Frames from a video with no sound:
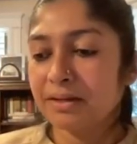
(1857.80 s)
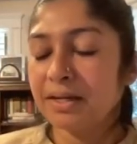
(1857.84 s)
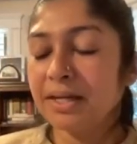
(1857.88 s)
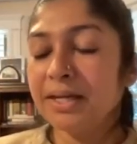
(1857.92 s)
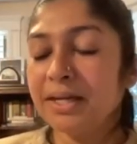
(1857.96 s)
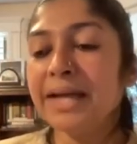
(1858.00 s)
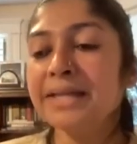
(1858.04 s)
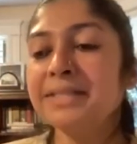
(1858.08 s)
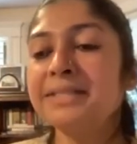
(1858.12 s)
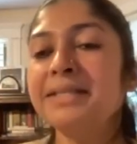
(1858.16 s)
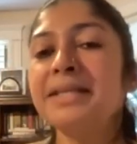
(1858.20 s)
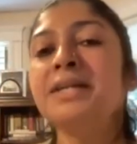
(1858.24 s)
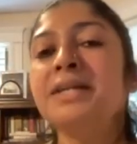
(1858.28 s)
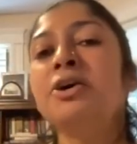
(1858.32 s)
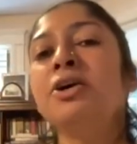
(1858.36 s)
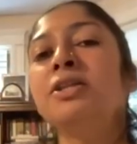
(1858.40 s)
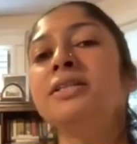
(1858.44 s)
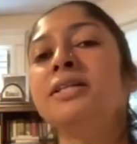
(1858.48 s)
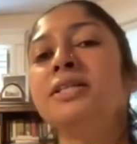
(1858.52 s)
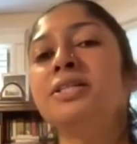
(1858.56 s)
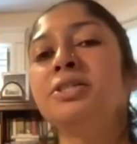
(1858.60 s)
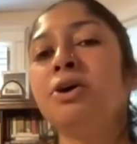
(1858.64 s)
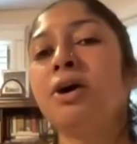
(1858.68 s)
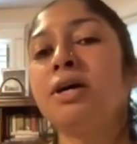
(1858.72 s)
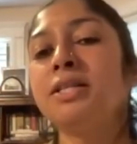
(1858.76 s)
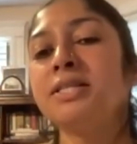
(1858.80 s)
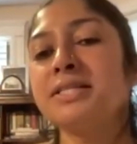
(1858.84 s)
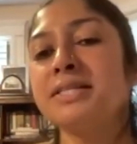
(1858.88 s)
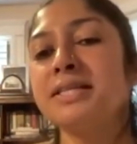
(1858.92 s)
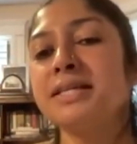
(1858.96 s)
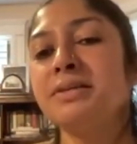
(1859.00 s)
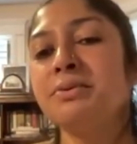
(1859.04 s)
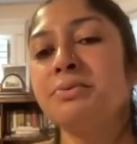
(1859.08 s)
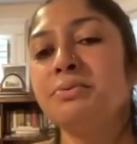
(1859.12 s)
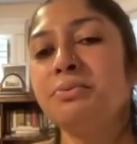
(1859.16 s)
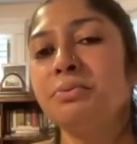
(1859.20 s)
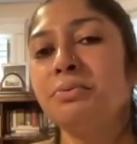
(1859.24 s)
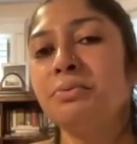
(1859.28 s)
connecting all the dots
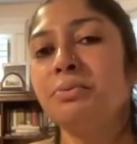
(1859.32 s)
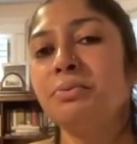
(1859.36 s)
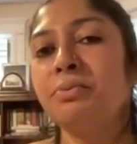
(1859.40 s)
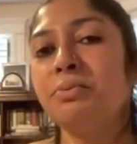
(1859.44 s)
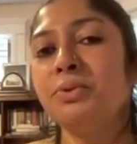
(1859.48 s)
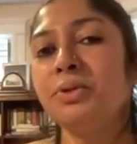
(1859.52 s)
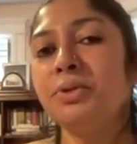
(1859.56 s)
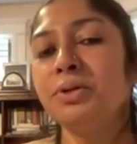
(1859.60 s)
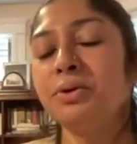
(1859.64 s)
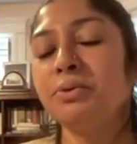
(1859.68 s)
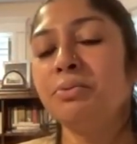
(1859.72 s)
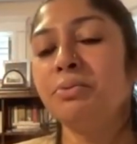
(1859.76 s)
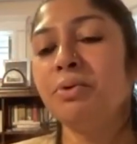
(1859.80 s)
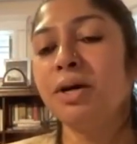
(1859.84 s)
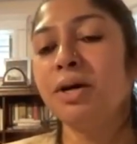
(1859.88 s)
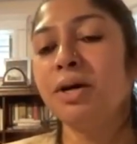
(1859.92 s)
in, you know,